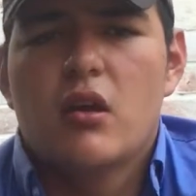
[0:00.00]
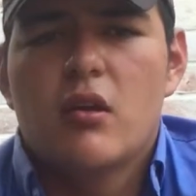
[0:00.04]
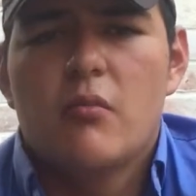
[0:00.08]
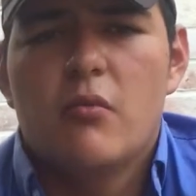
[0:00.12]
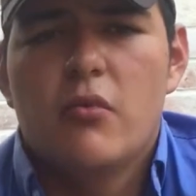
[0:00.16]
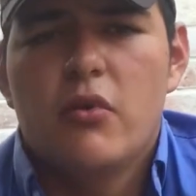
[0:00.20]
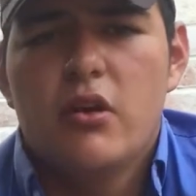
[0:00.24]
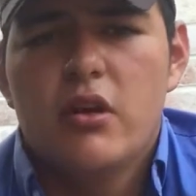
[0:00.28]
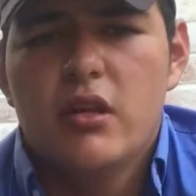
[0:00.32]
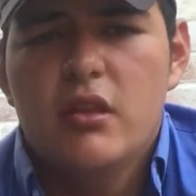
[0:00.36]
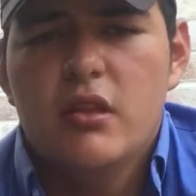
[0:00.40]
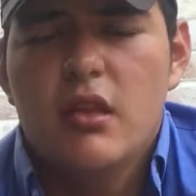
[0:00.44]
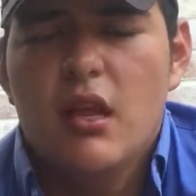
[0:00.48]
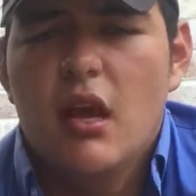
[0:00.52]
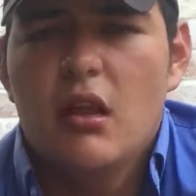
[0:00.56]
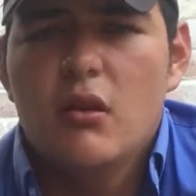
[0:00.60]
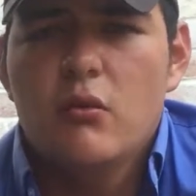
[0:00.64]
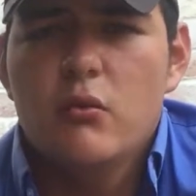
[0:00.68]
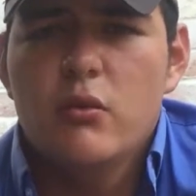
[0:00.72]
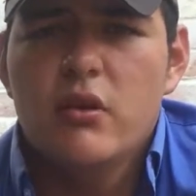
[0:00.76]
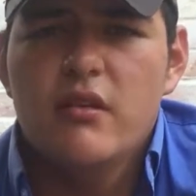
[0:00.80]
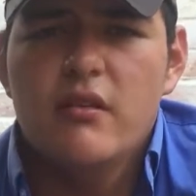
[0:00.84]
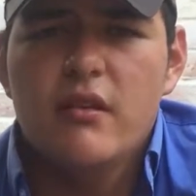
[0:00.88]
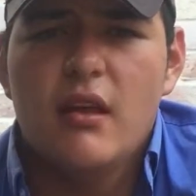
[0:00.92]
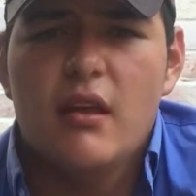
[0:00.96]
but it
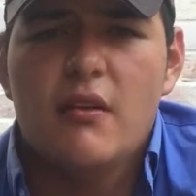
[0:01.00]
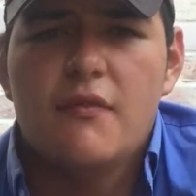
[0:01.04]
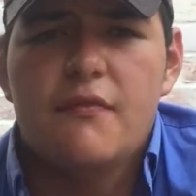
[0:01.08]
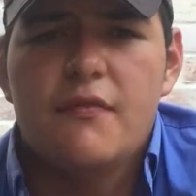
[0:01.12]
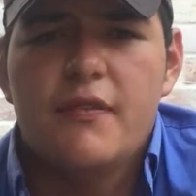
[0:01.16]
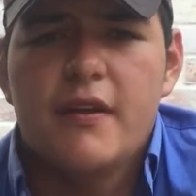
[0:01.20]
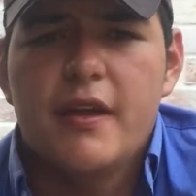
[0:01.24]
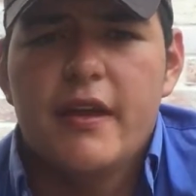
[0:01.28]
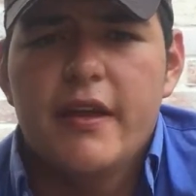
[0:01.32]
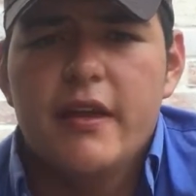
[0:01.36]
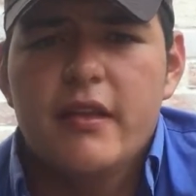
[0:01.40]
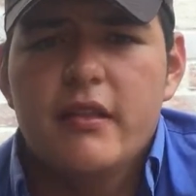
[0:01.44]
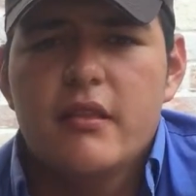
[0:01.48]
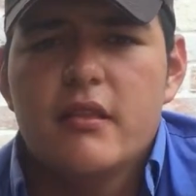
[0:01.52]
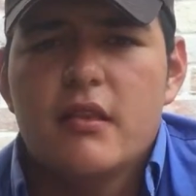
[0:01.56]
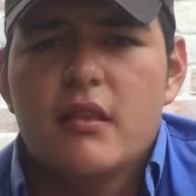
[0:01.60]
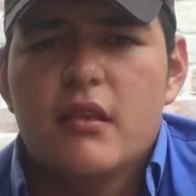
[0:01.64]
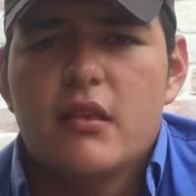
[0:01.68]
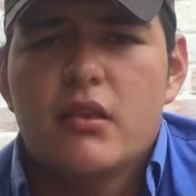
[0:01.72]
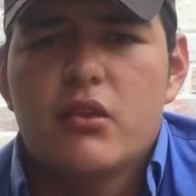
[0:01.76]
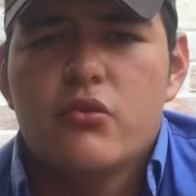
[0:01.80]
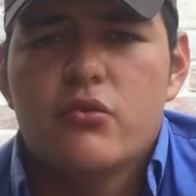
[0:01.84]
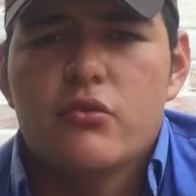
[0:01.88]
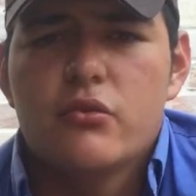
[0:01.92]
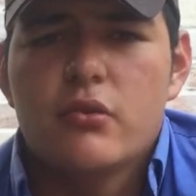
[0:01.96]
always affects
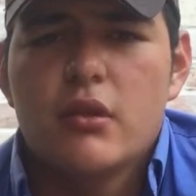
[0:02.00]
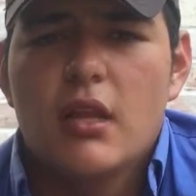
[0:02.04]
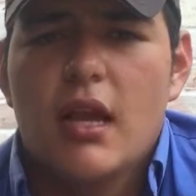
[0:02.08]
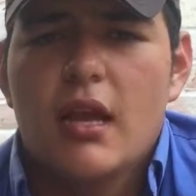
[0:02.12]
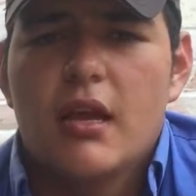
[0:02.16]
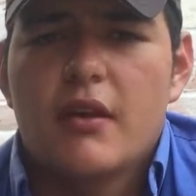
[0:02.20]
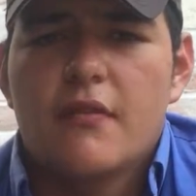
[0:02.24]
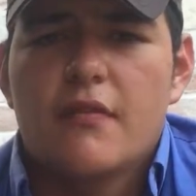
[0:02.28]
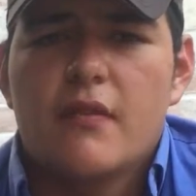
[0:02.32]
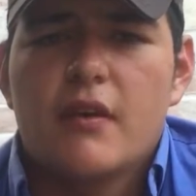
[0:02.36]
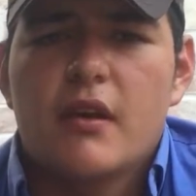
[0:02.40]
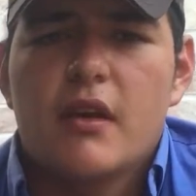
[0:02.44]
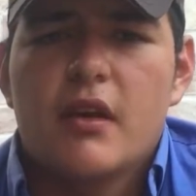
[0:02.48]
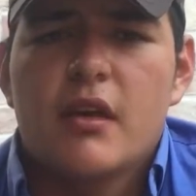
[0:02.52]
your life.